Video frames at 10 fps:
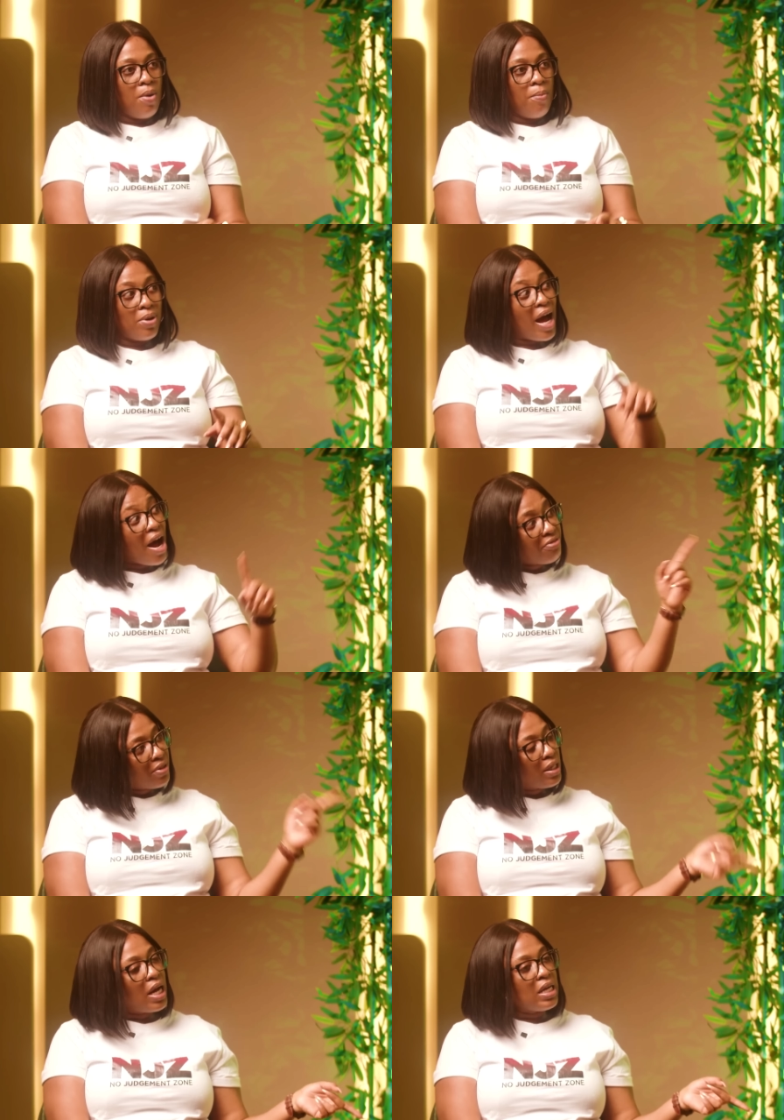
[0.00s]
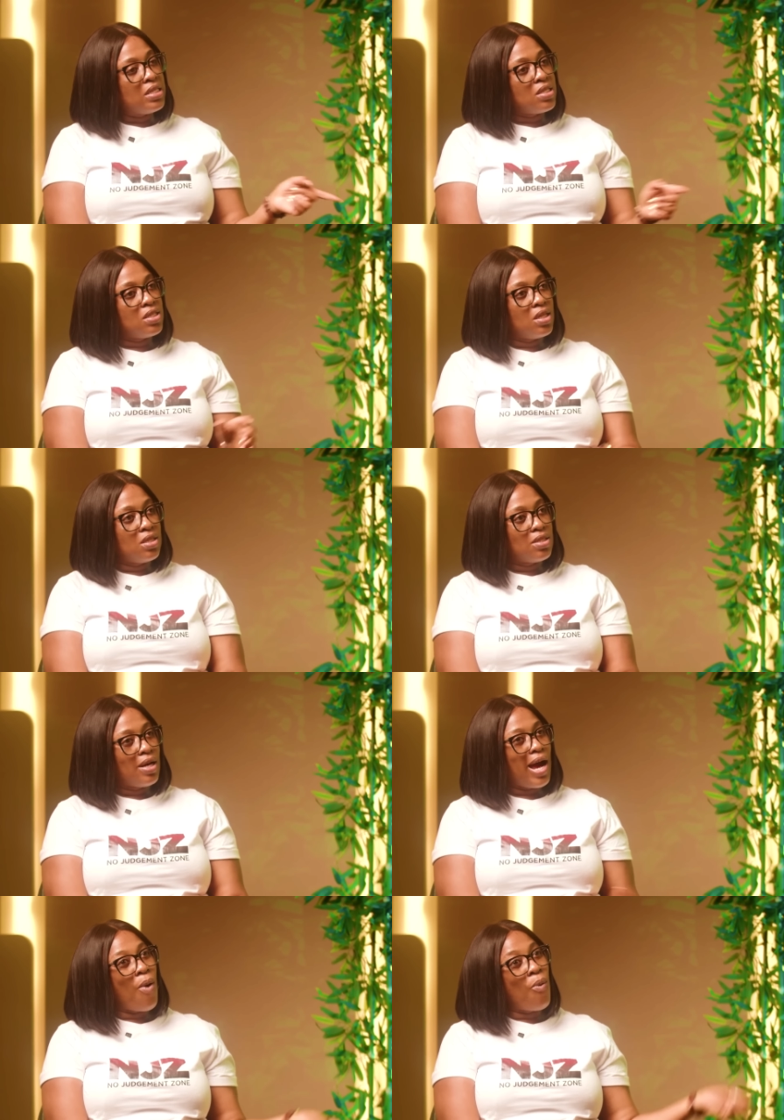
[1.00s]
But after that incident,
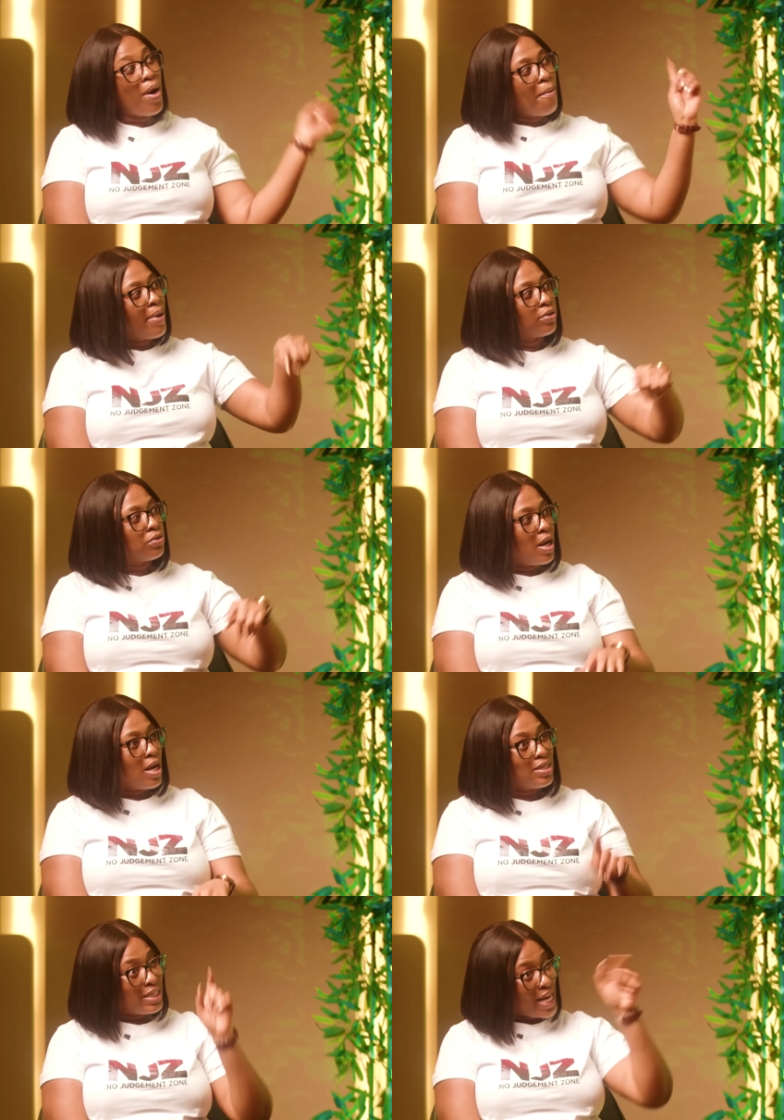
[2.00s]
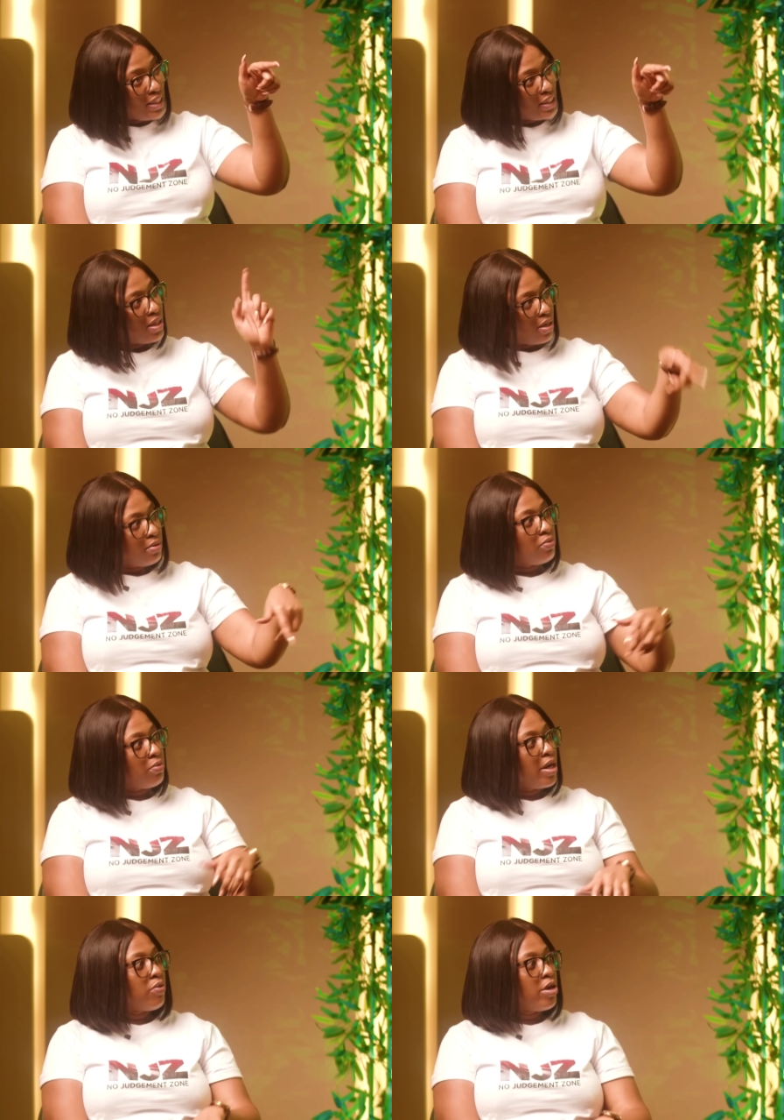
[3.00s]
I went back to her. I said, that thing, where